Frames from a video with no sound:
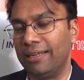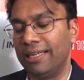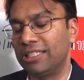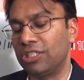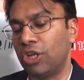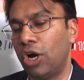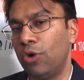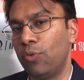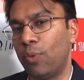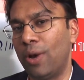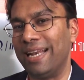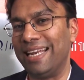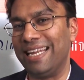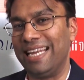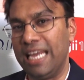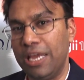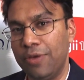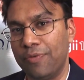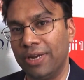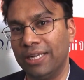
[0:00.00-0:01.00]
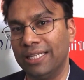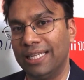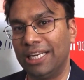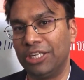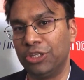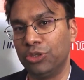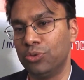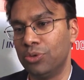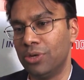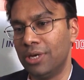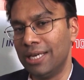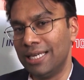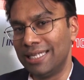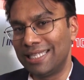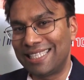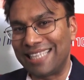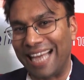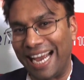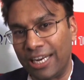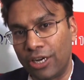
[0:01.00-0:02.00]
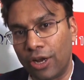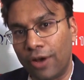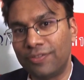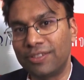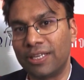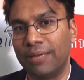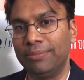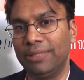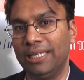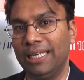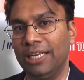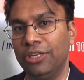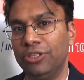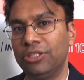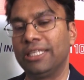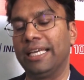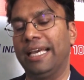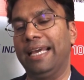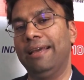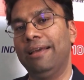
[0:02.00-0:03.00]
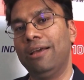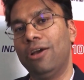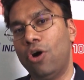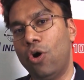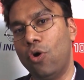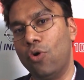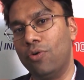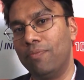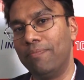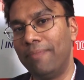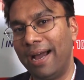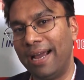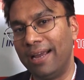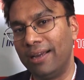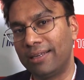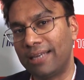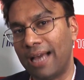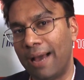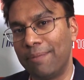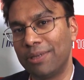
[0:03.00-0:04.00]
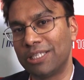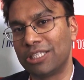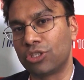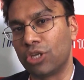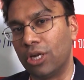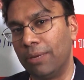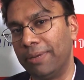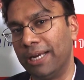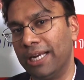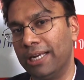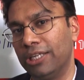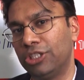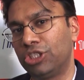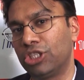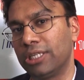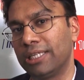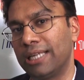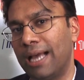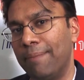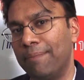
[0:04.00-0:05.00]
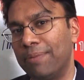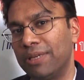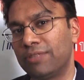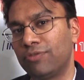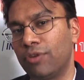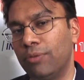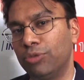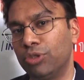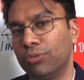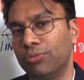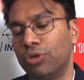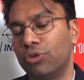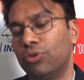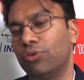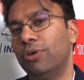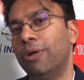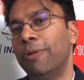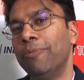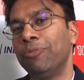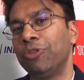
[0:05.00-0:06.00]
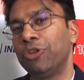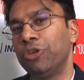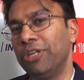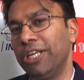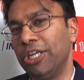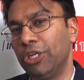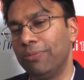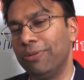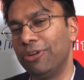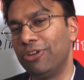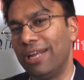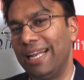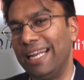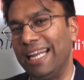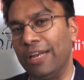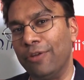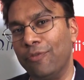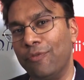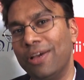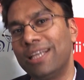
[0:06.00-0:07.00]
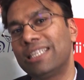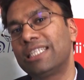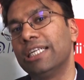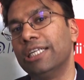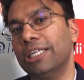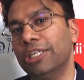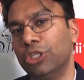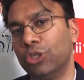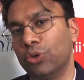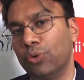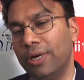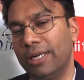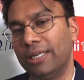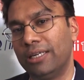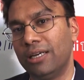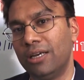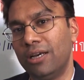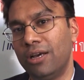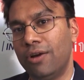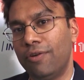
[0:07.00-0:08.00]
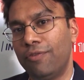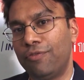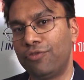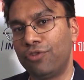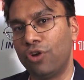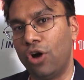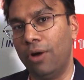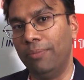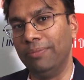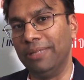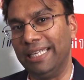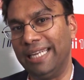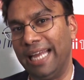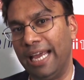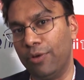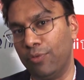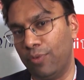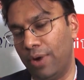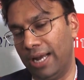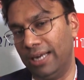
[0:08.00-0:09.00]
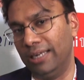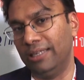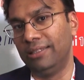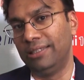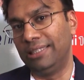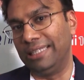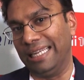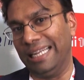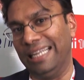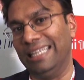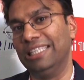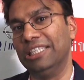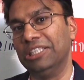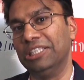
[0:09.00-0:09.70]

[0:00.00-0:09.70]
not one event that you sign off something and you say, oh, my campus is going to be a digital campus from tomorrow. You need to be really invested into it from the day one till